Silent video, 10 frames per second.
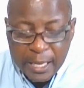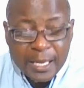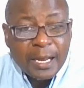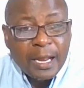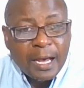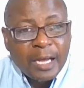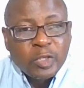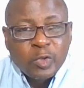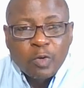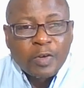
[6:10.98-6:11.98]
He'll
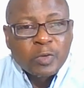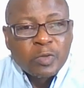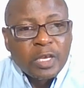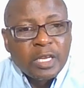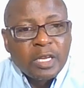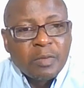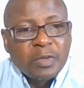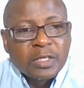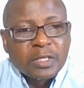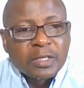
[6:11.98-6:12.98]
hand you over to the
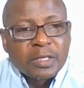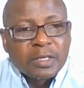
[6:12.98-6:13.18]
enemies.